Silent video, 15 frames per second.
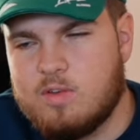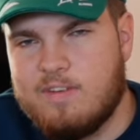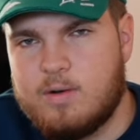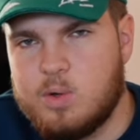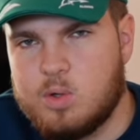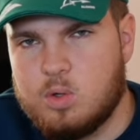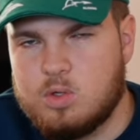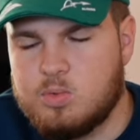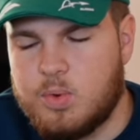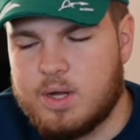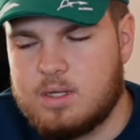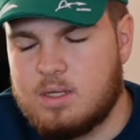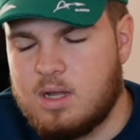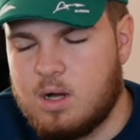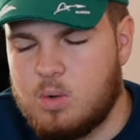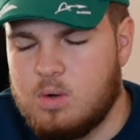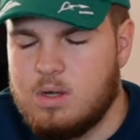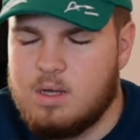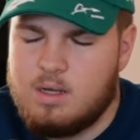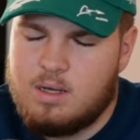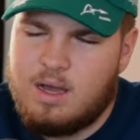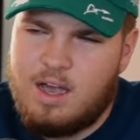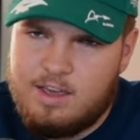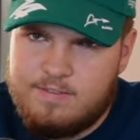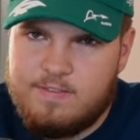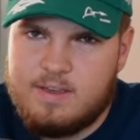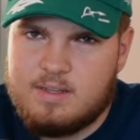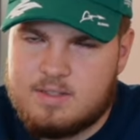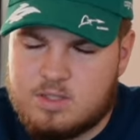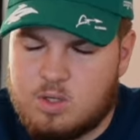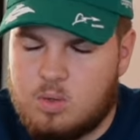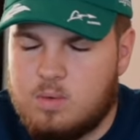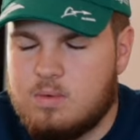very good right now? I think so.